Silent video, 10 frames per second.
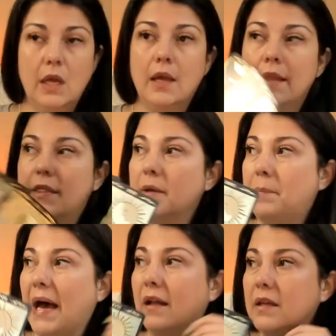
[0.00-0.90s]
The
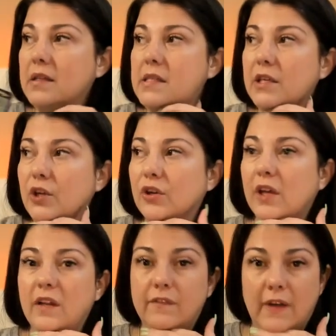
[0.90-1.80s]
balance that you're
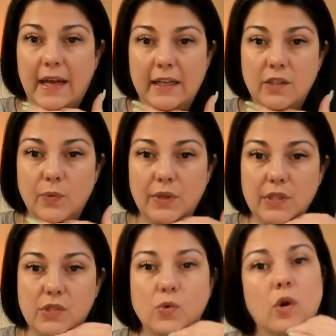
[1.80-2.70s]
going to find with the
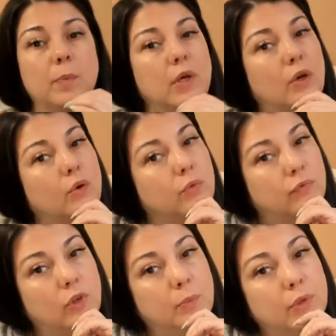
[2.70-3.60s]
Scorpio
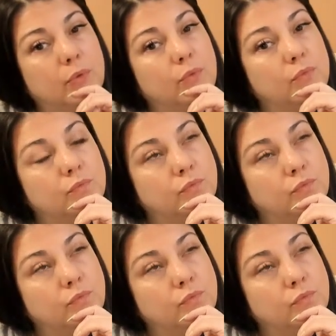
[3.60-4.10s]
full moon,